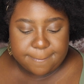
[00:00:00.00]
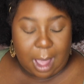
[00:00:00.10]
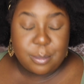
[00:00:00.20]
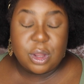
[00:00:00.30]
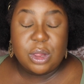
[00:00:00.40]

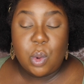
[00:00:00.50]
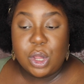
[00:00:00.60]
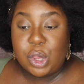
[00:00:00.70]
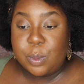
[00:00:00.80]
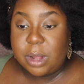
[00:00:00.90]
I'm just
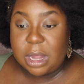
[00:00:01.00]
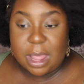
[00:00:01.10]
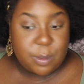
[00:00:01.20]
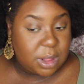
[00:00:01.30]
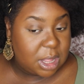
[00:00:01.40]
going to
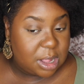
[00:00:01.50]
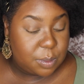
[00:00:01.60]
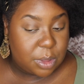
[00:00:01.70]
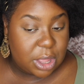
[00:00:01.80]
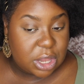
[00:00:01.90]
play with these
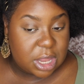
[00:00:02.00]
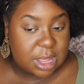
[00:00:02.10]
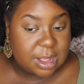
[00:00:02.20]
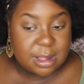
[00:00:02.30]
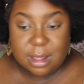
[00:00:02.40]

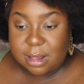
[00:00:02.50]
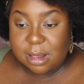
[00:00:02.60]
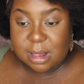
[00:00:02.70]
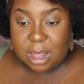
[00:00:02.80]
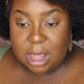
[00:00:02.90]
blushes and
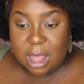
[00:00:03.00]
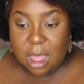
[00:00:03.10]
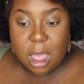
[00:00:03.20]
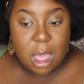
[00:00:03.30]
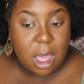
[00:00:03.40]
see